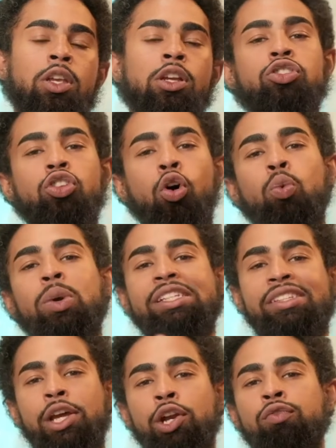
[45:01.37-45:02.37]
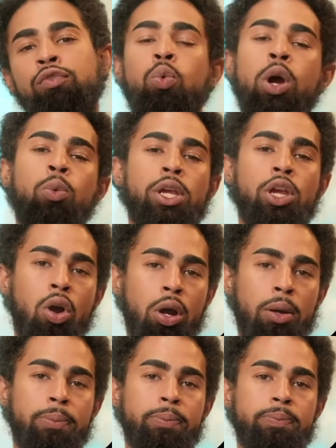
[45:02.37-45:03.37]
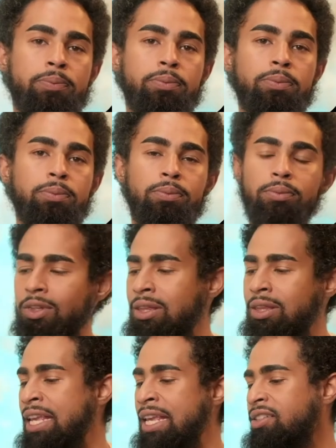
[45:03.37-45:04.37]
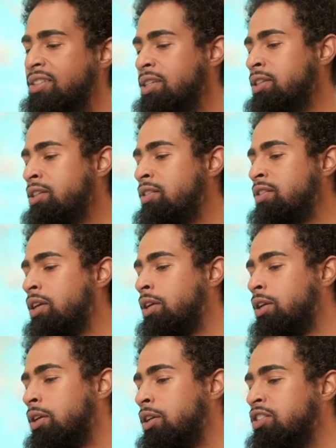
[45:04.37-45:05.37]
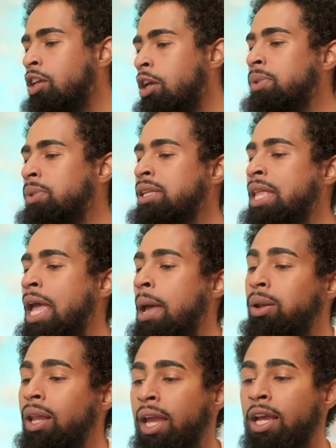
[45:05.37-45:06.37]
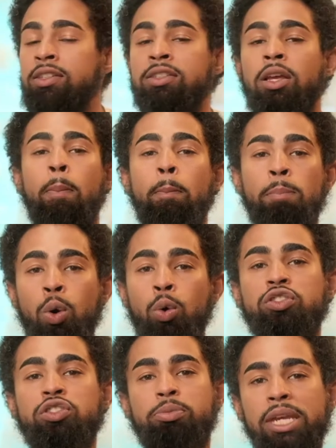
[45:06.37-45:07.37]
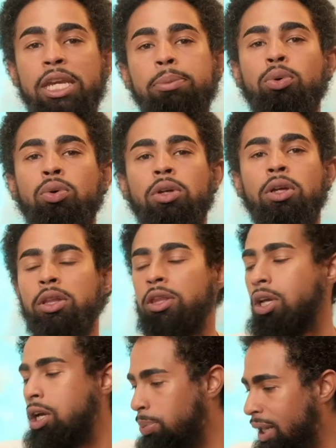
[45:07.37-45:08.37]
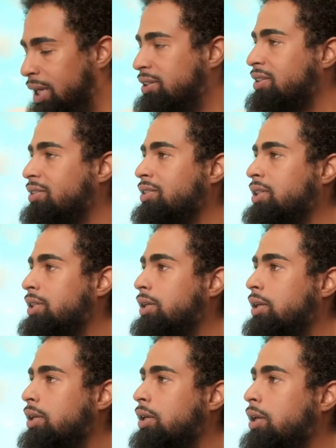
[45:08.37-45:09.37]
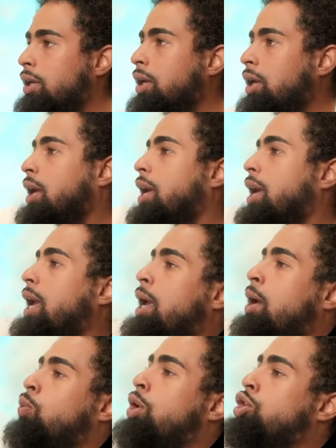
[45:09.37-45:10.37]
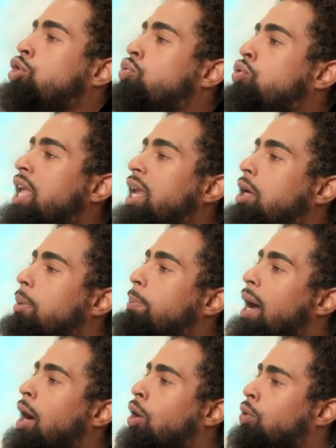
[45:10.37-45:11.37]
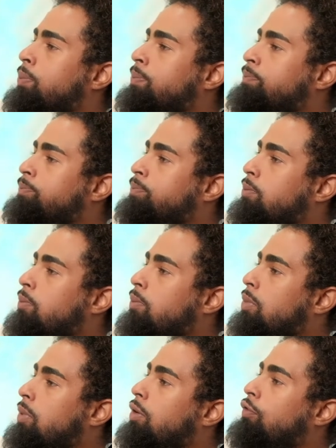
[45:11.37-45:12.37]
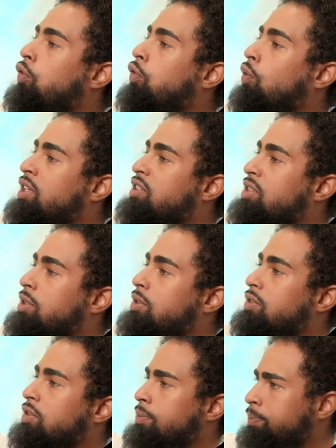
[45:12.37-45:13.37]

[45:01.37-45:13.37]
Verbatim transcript: So we settle for where we are. This is something that plagues most people the complacency. And when you think about, for instance,